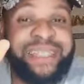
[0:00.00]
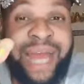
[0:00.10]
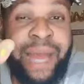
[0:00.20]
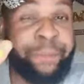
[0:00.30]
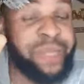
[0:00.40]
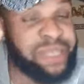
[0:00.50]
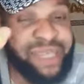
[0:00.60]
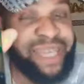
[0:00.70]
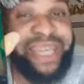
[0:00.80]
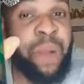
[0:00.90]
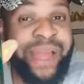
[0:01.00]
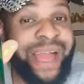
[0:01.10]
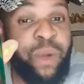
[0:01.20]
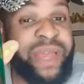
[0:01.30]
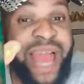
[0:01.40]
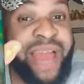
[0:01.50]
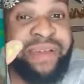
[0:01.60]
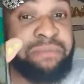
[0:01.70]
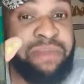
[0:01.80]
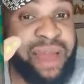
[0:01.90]
That piece, yeah, why are we
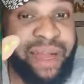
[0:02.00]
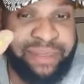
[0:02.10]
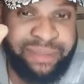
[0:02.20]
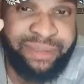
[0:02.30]
here? Yeah.